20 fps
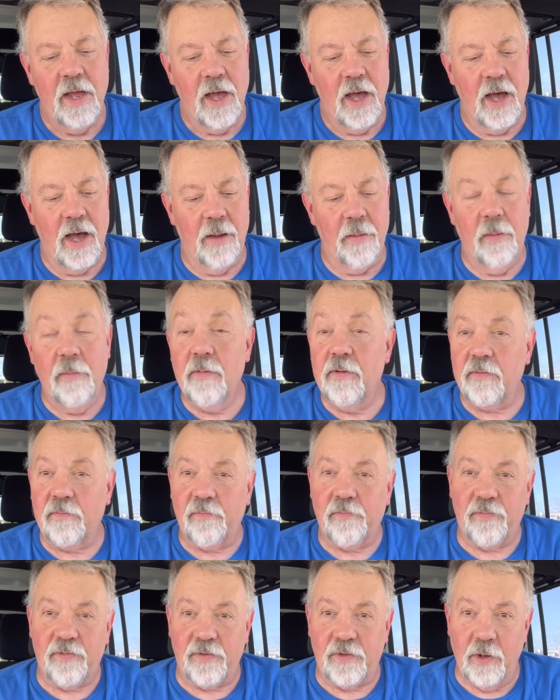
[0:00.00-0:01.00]
Um, I'm gonna
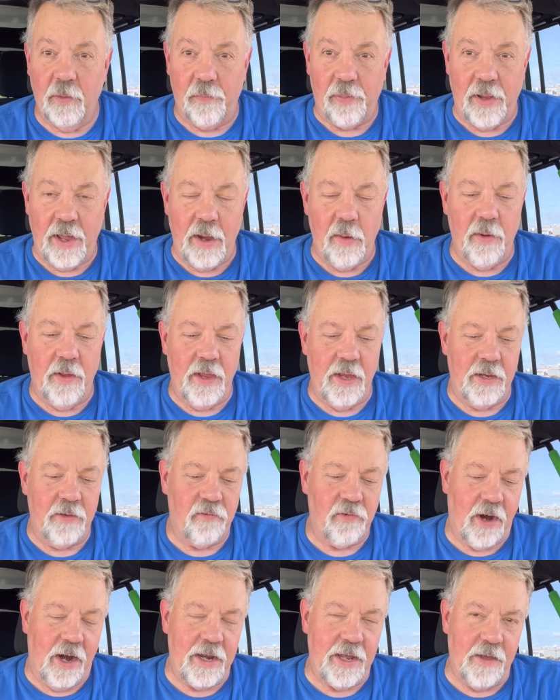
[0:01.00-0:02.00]
still play with it,
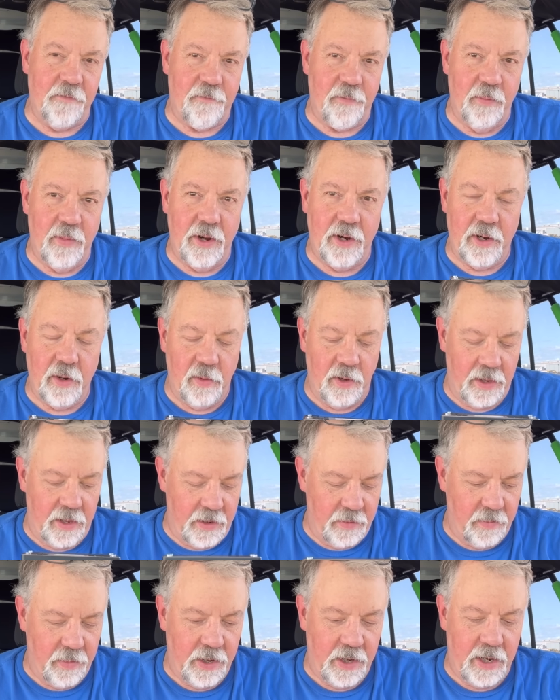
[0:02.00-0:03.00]
try to get familiar with
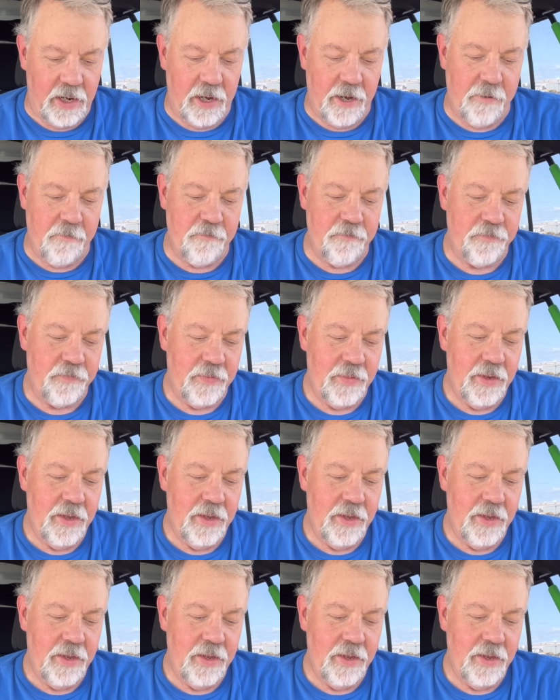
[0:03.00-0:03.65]
it, but um,